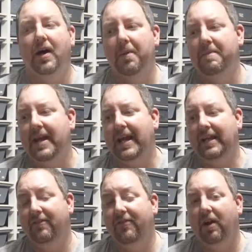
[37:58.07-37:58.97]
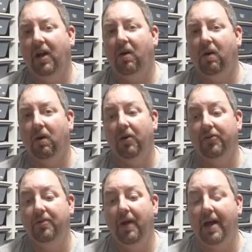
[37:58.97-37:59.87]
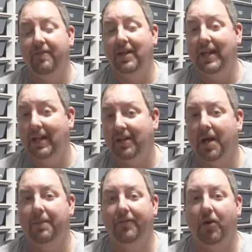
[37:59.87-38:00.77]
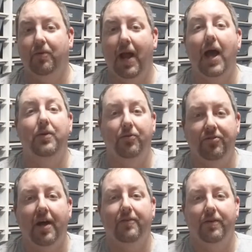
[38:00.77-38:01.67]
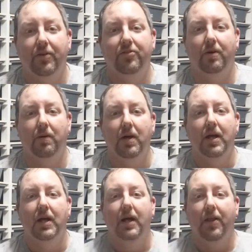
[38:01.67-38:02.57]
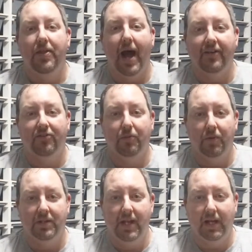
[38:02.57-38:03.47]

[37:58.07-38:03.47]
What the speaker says: making it very hard to have any income left over to add new stuff. So that's one thing